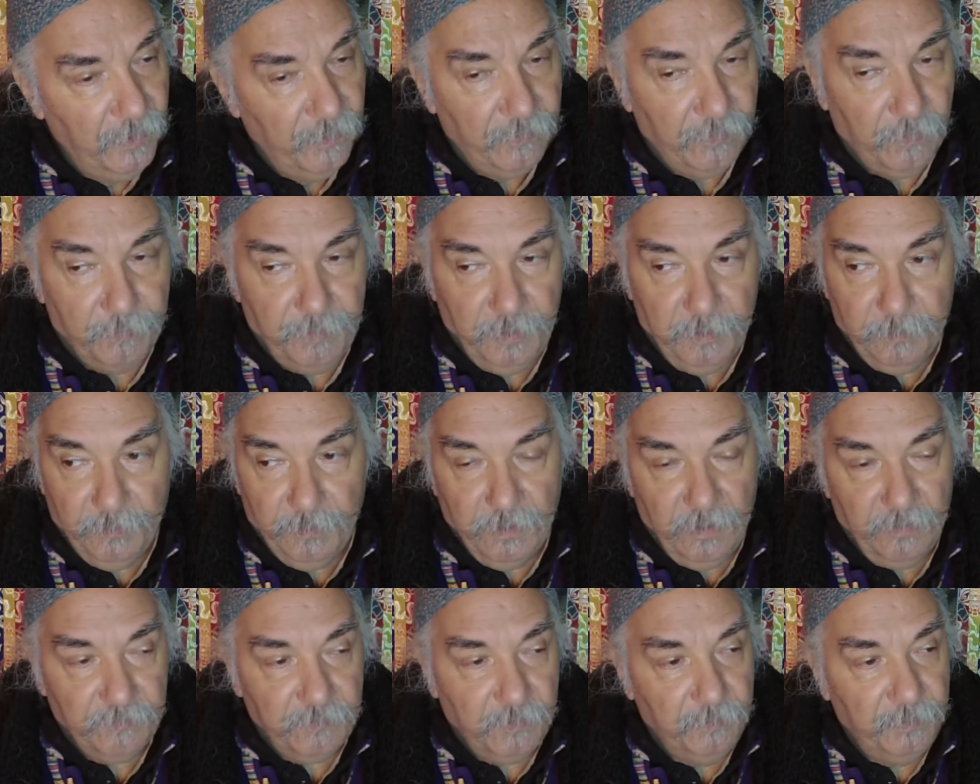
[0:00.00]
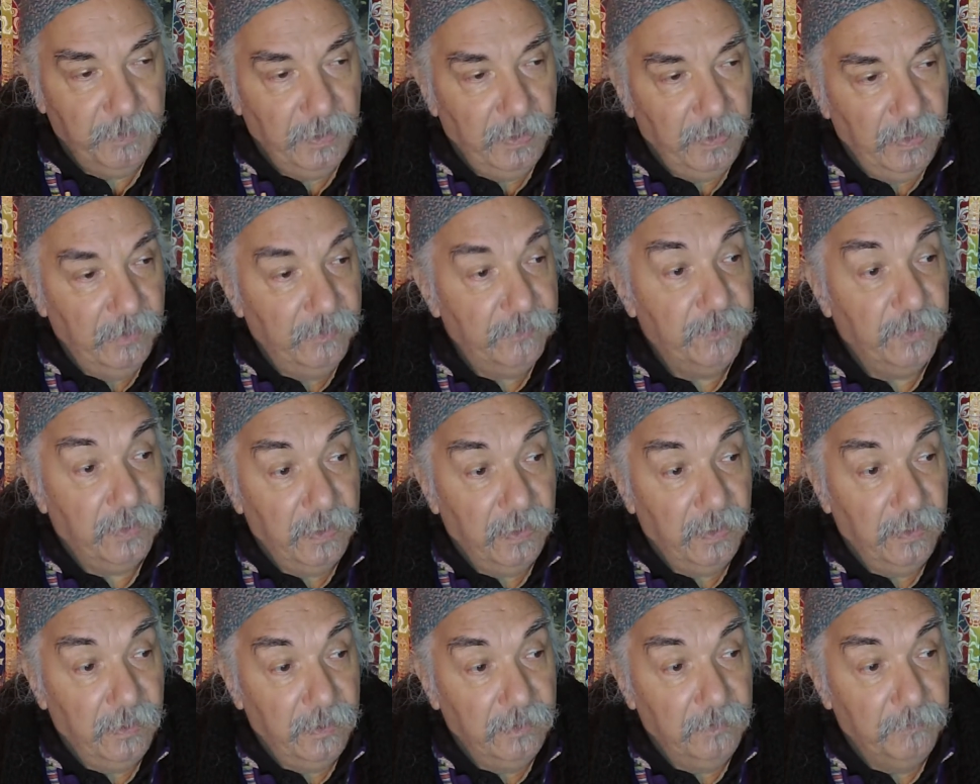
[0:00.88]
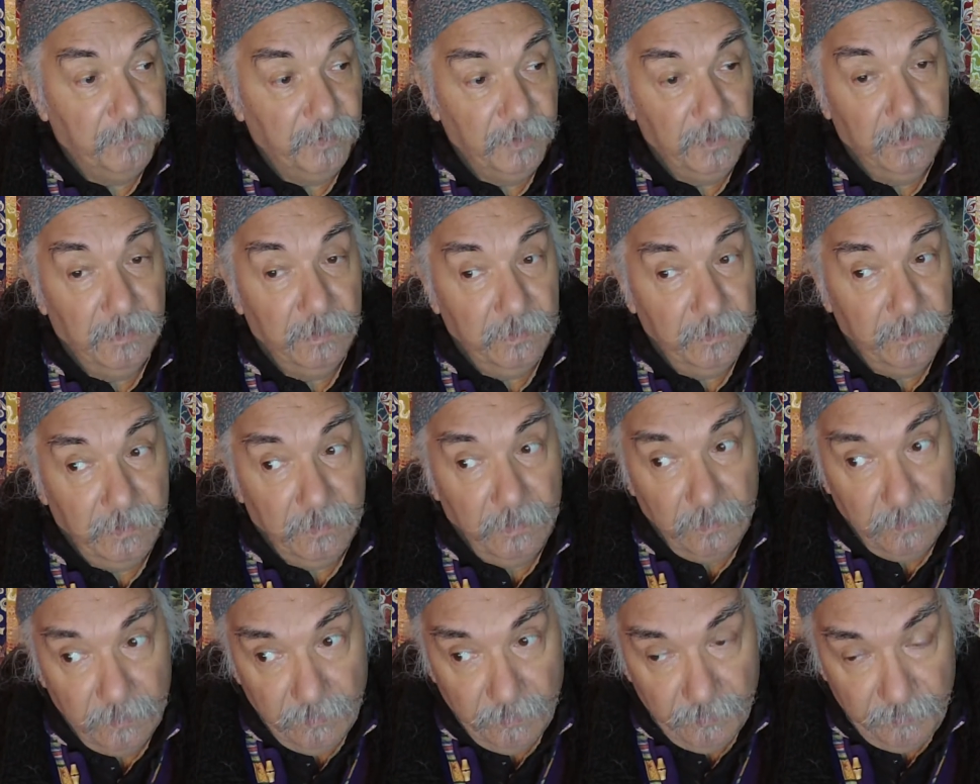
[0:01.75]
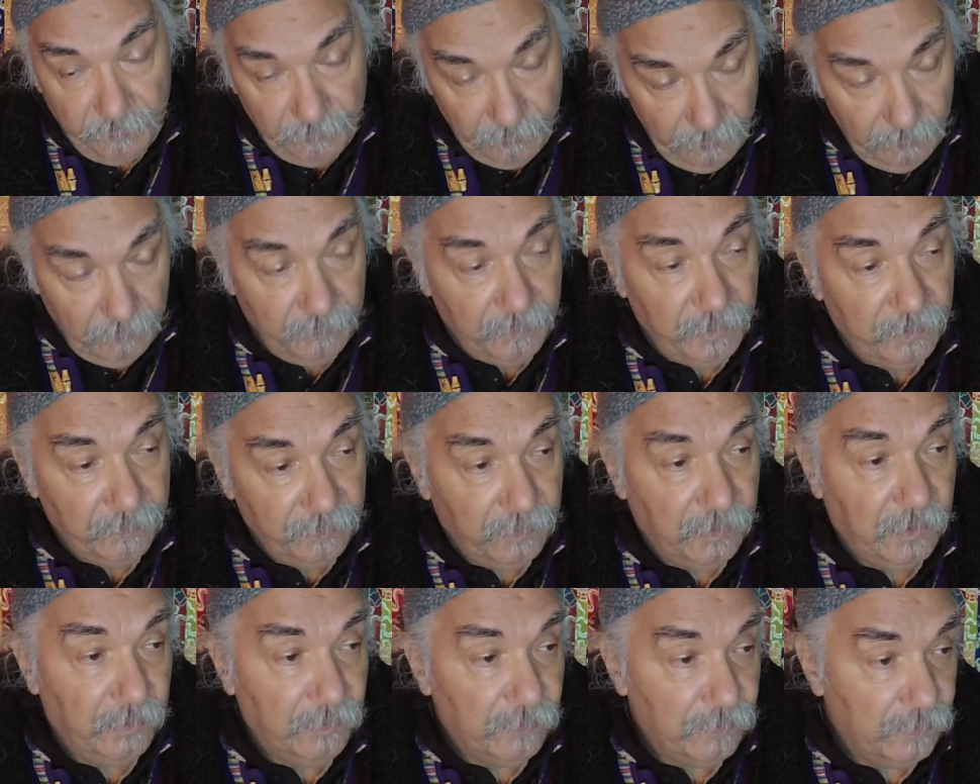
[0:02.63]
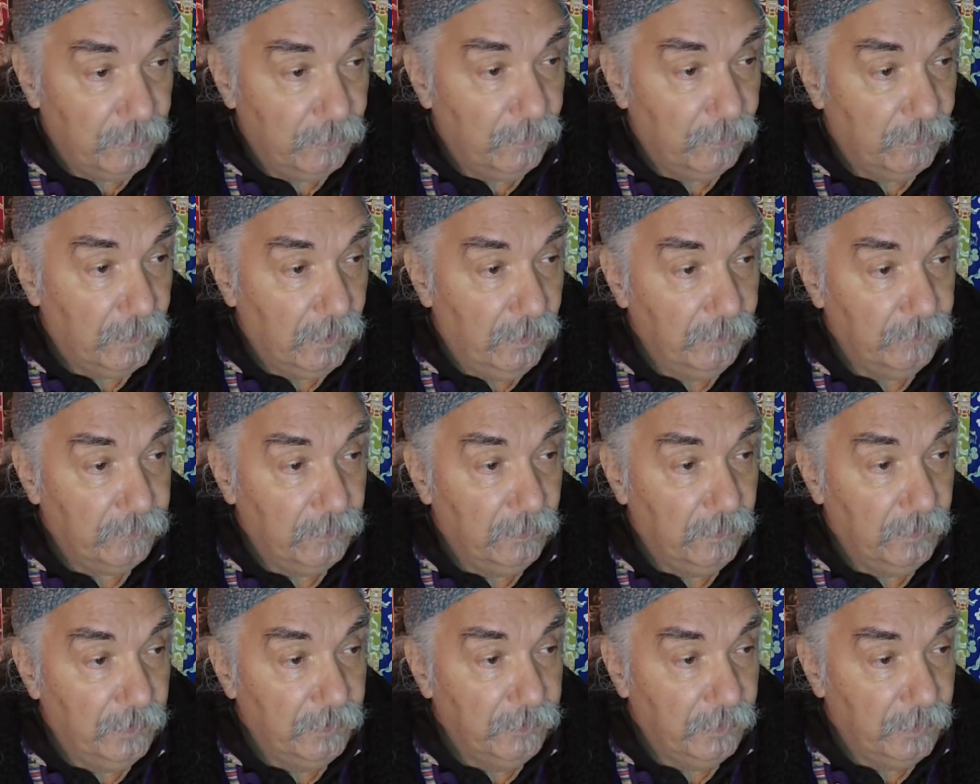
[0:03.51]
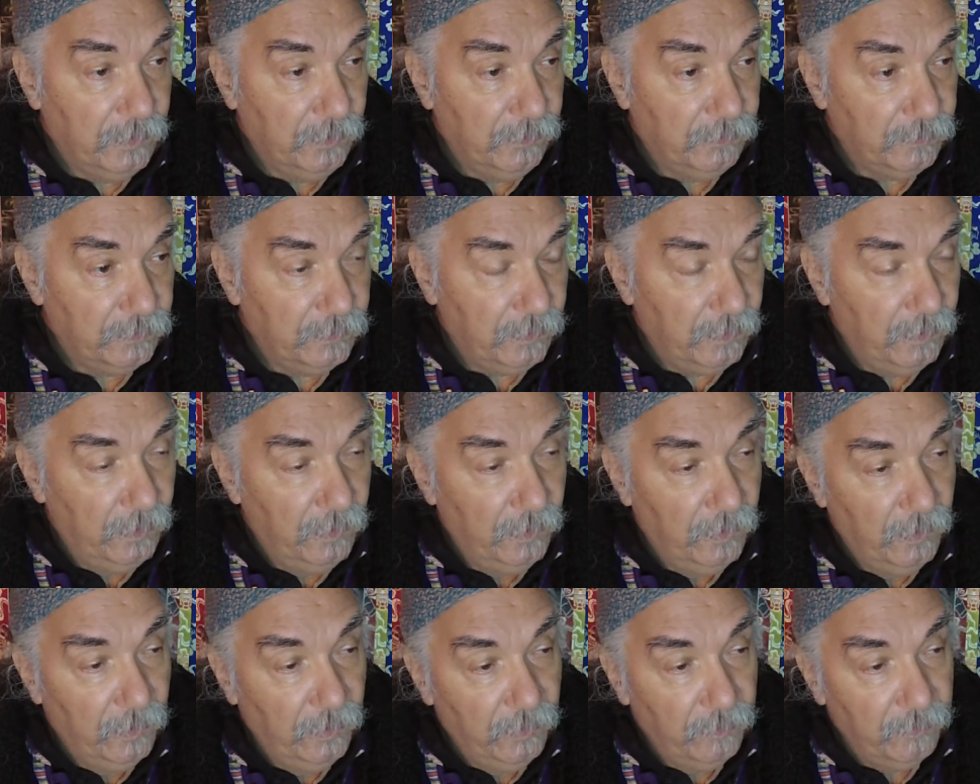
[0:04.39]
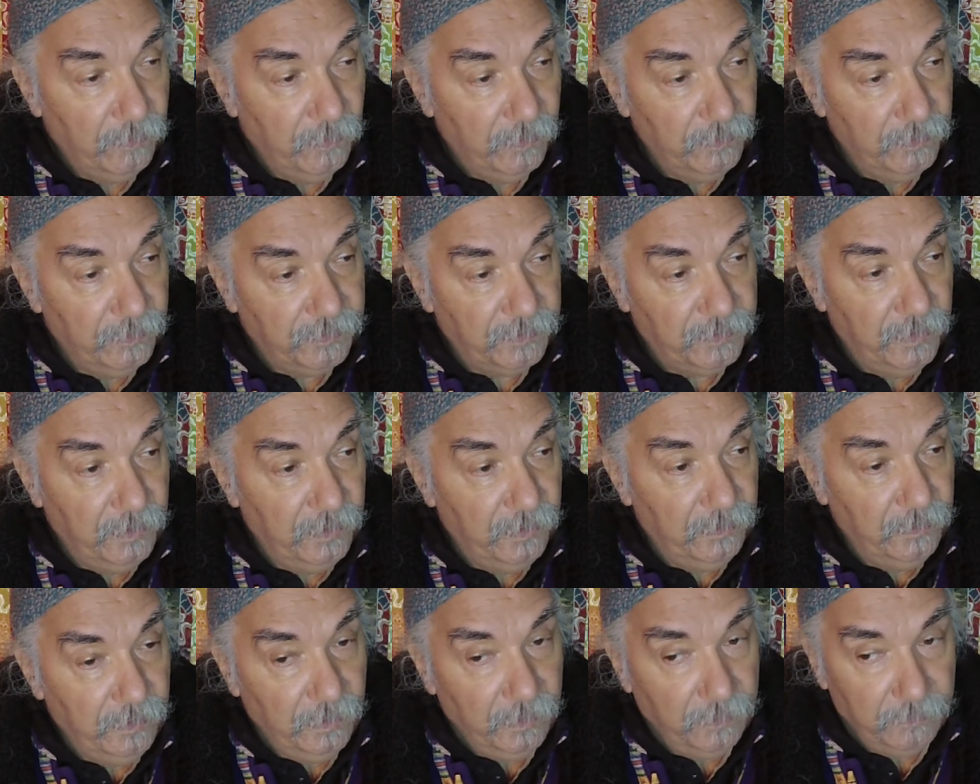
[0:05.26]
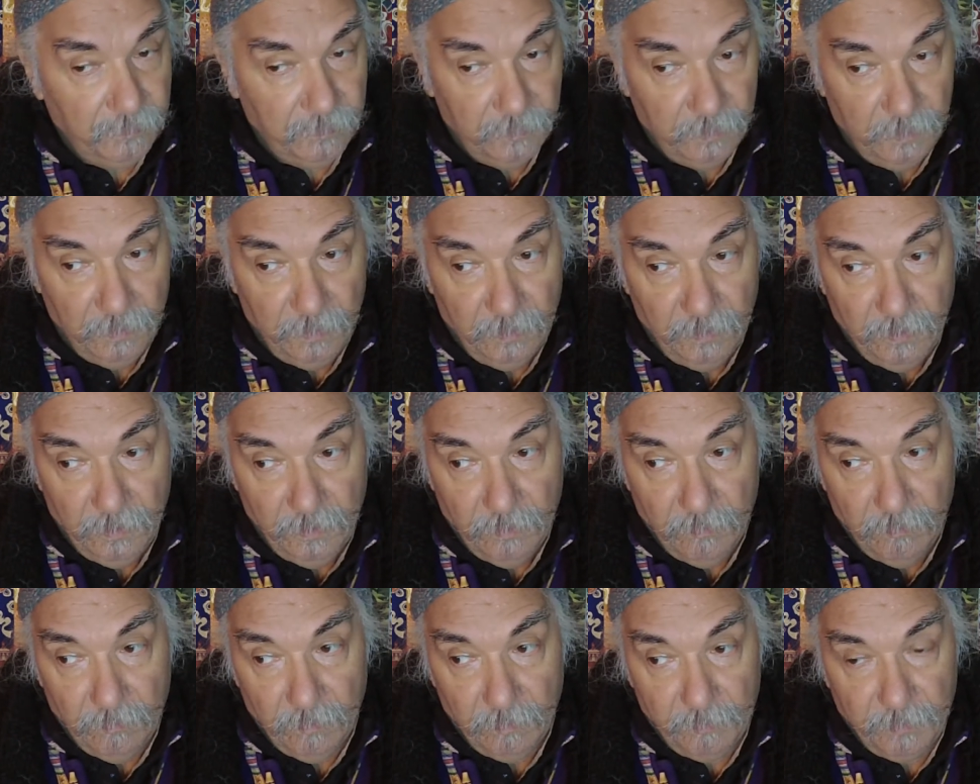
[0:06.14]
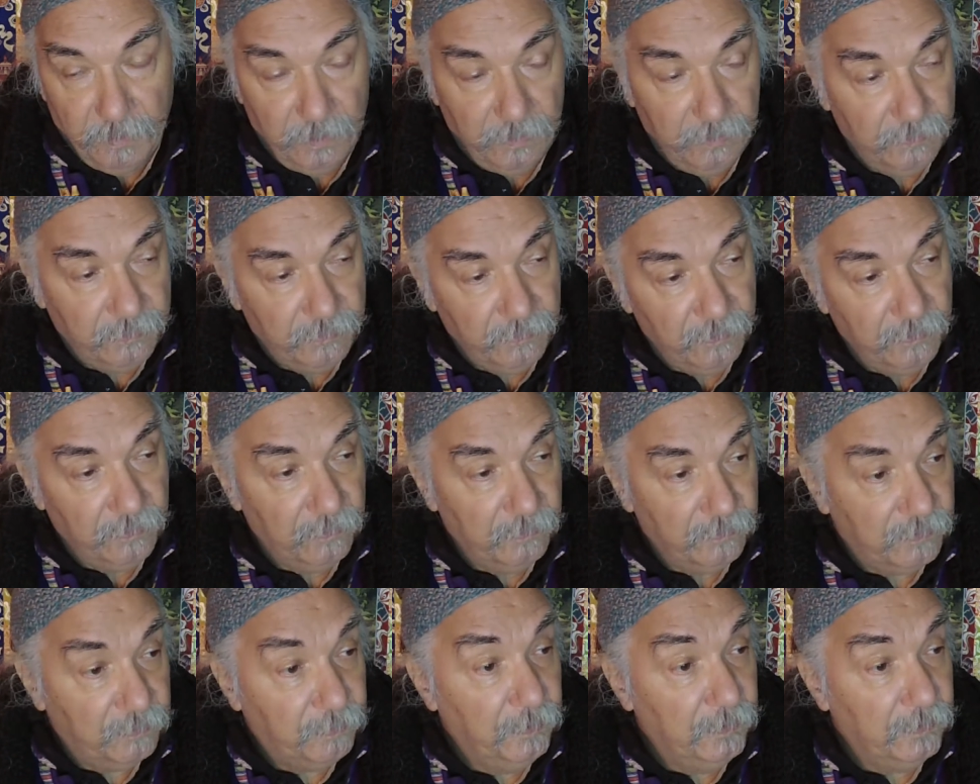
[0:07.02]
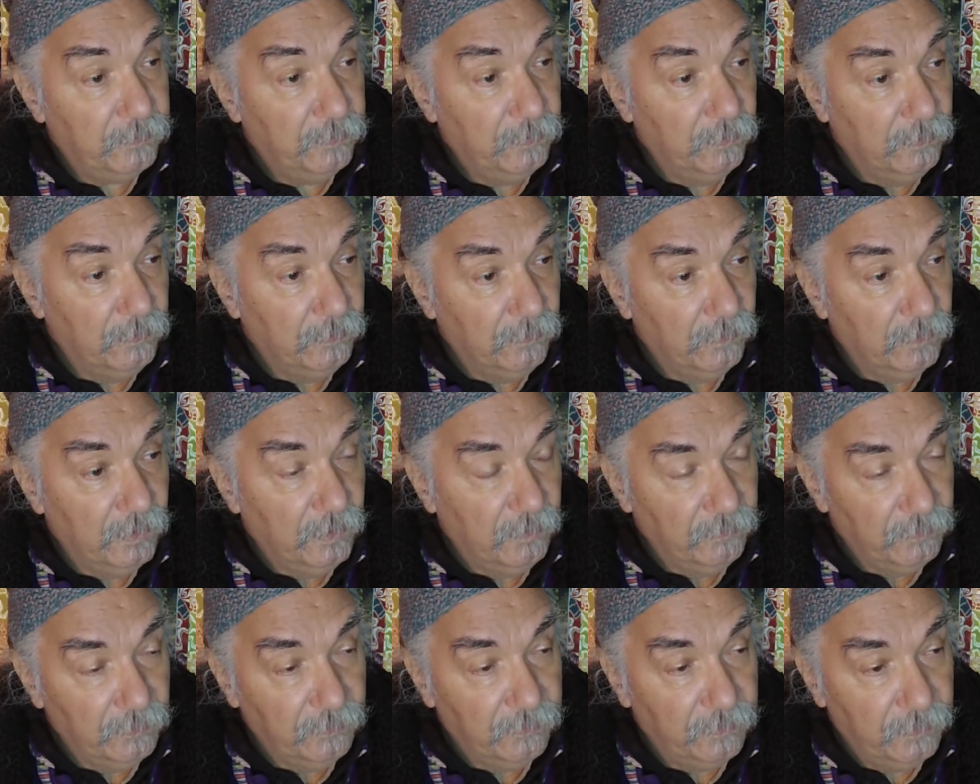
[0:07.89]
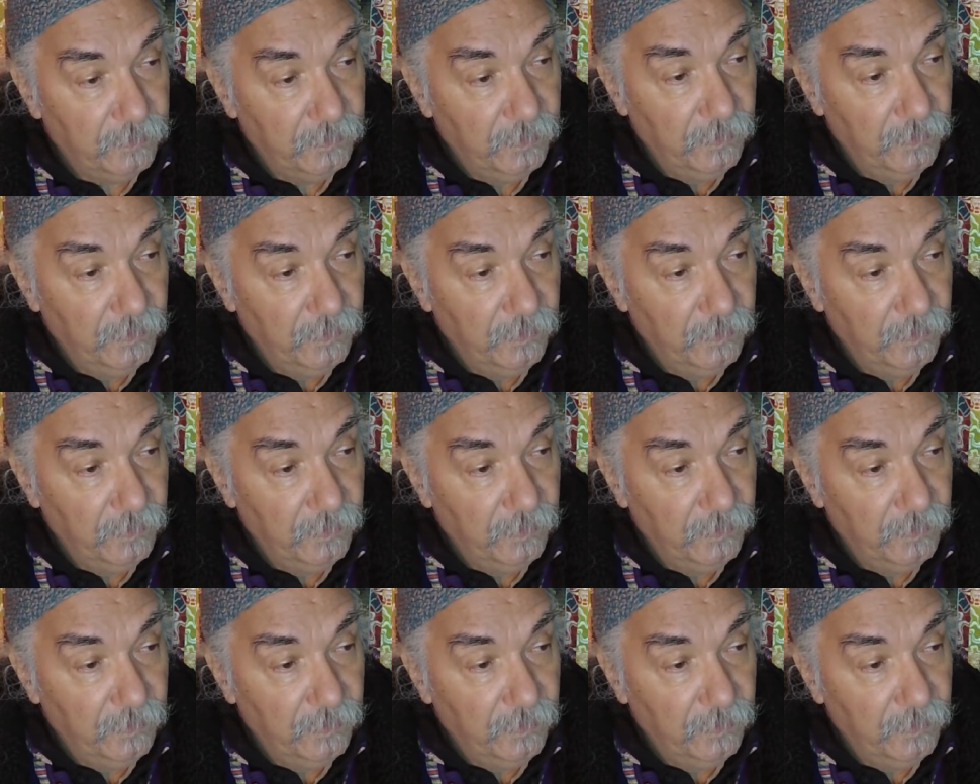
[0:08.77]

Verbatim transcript: So people have to be educated beyond their assumed education or cultural education to understand that when we get into the spiritual levels,